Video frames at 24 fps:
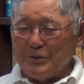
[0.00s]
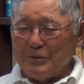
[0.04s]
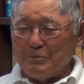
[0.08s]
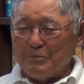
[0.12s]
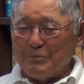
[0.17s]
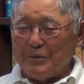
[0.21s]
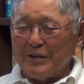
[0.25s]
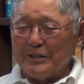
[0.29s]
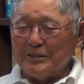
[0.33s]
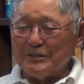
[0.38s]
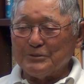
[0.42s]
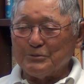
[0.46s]

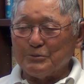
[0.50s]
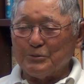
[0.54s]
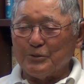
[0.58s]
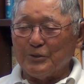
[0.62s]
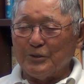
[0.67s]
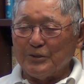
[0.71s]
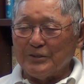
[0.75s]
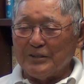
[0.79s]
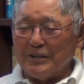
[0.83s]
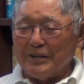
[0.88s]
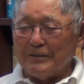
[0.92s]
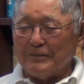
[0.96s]
mice were
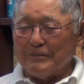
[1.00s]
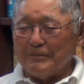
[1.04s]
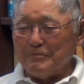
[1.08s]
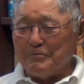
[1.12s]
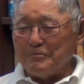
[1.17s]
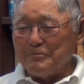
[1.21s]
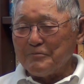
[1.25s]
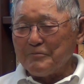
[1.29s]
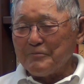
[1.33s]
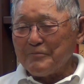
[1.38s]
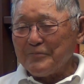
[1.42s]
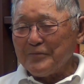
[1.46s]
on that.
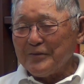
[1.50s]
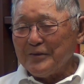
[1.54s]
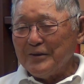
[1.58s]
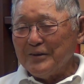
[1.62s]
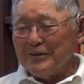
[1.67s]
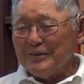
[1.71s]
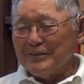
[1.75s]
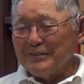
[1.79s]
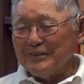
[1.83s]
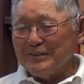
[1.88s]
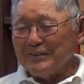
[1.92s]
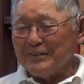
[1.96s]

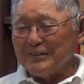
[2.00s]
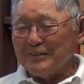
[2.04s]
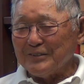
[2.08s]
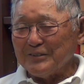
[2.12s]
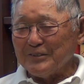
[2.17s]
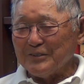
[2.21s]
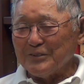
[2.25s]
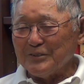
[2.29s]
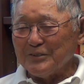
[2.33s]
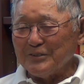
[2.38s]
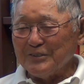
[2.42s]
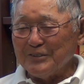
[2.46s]

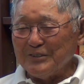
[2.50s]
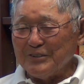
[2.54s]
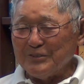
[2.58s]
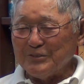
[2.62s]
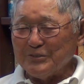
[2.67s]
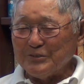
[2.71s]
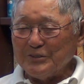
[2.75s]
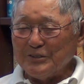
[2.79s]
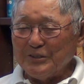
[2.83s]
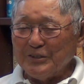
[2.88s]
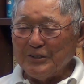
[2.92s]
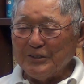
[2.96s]

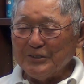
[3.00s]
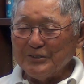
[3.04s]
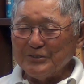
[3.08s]
Sushi.